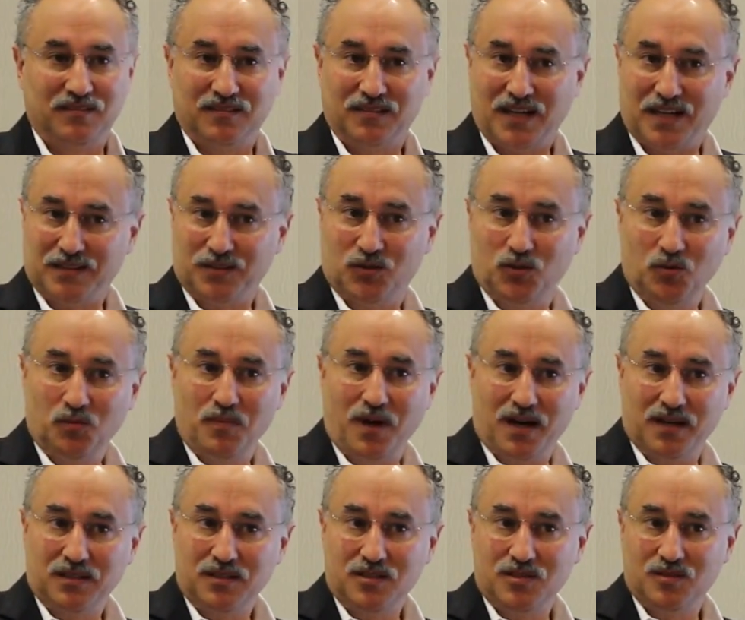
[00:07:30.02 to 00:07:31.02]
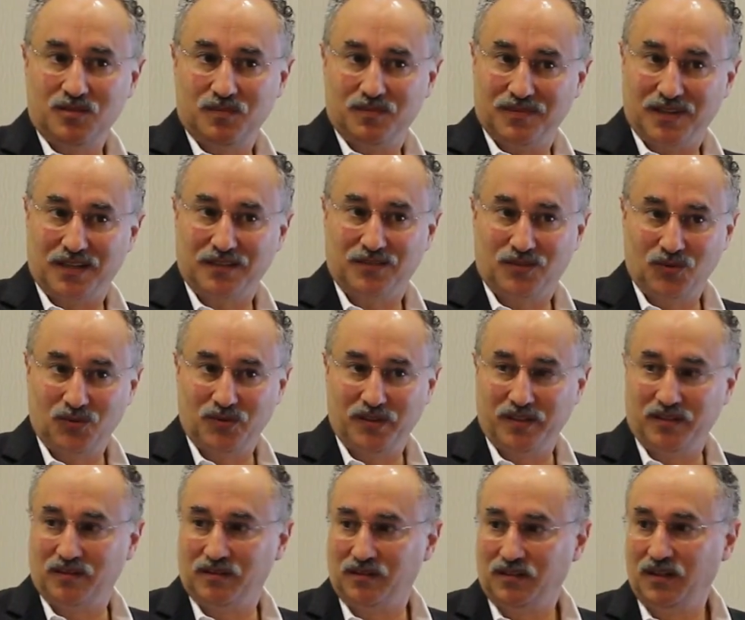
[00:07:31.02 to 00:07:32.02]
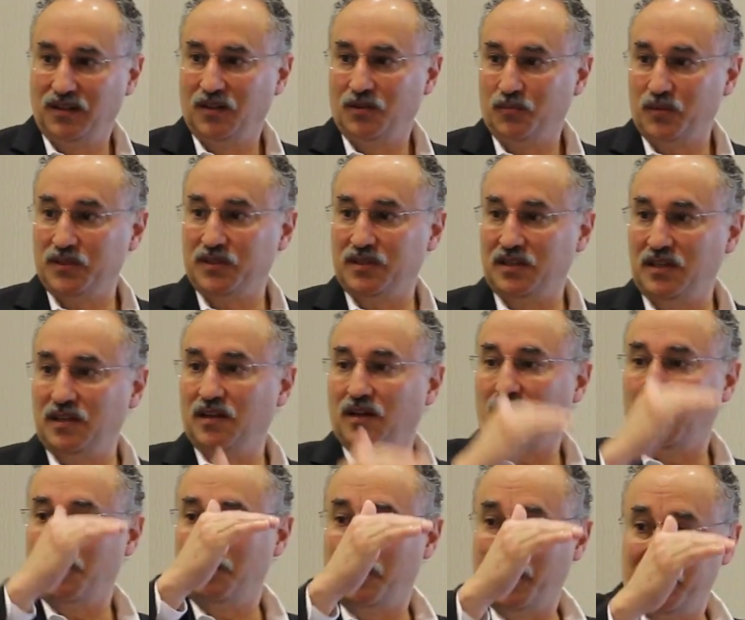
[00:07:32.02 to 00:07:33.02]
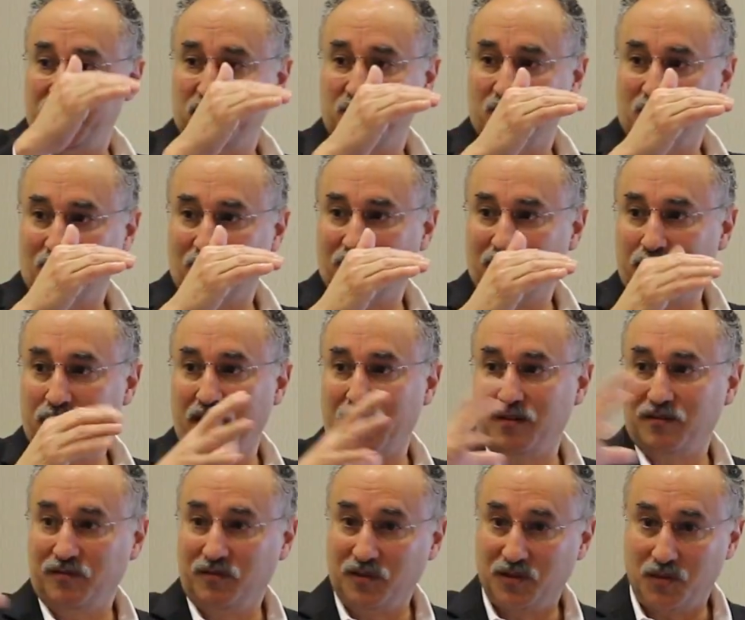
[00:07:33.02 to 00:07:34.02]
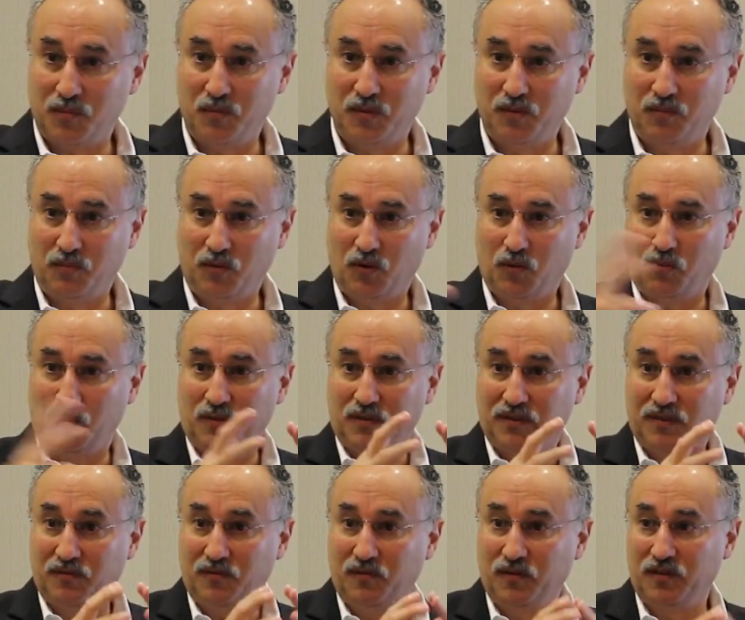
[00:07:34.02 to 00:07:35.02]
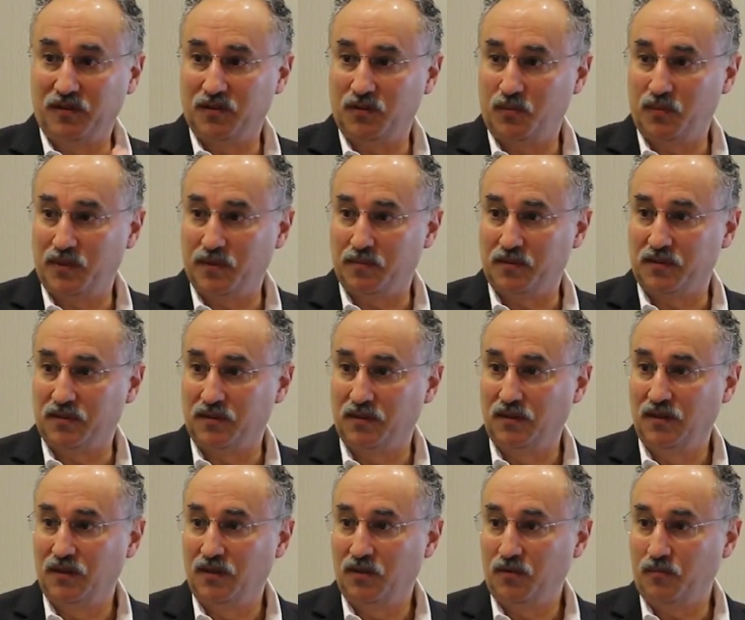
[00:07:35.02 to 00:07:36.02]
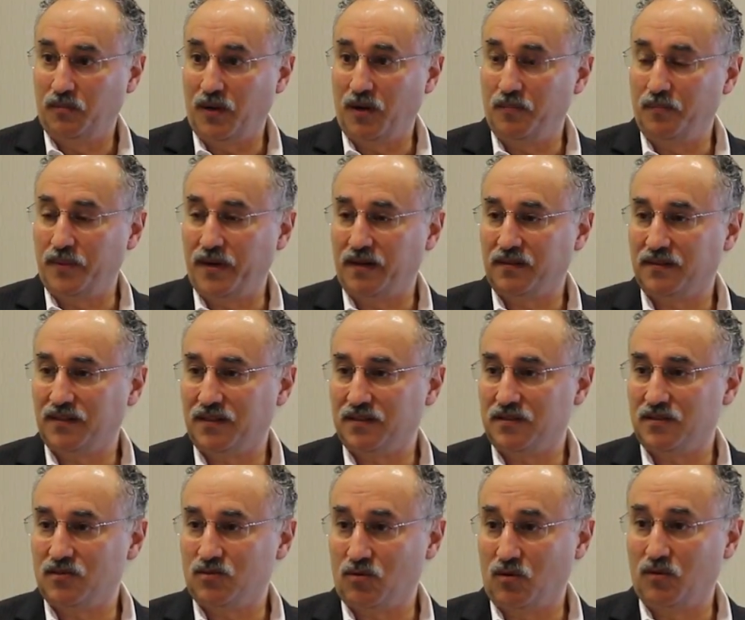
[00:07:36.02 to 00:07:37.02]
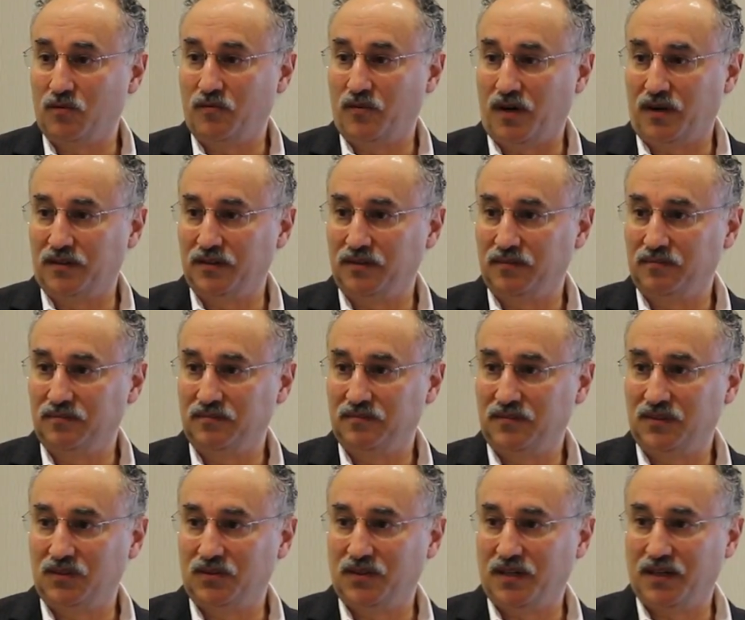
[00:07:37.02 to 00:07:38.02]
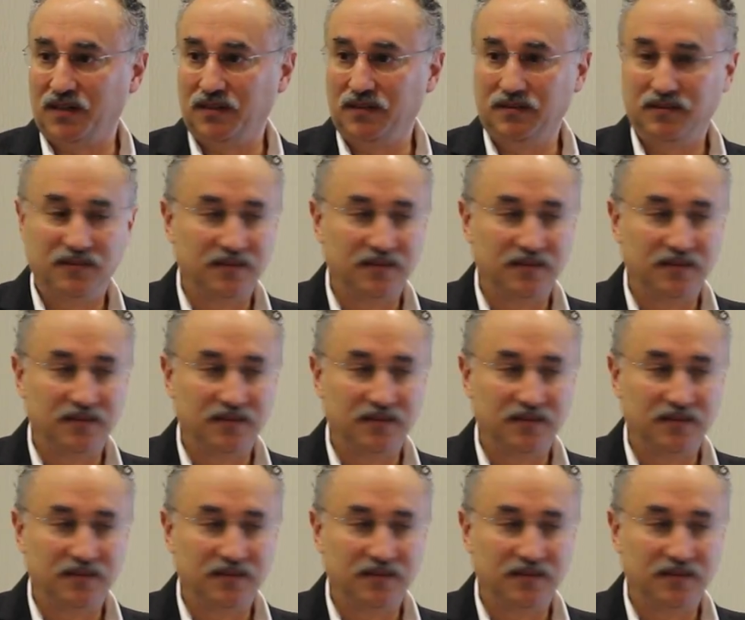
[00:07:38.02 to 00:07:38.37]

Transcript: not too much, not too little, but you need it above a certain amount for it to be appropriately filled, to be able to pump out that stroke volume, okay?